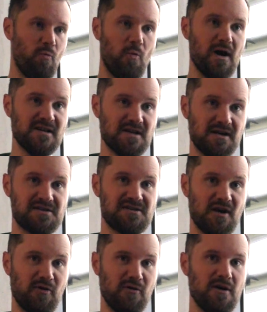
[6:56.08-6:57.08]
wider.
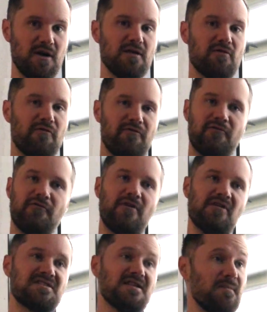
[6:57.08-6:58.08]
So there are
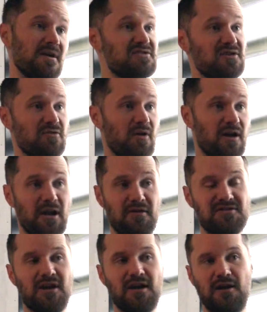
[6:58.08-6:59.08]
various limits to you
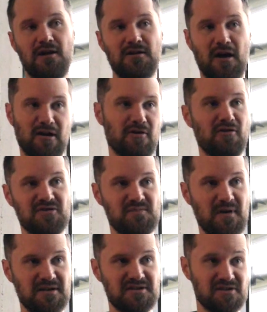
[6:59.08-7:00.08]
know, silicon and clock
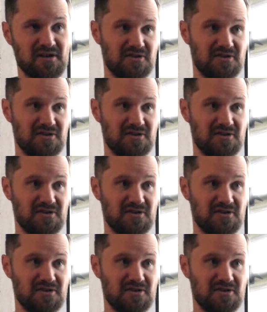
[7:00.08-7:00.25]
speeds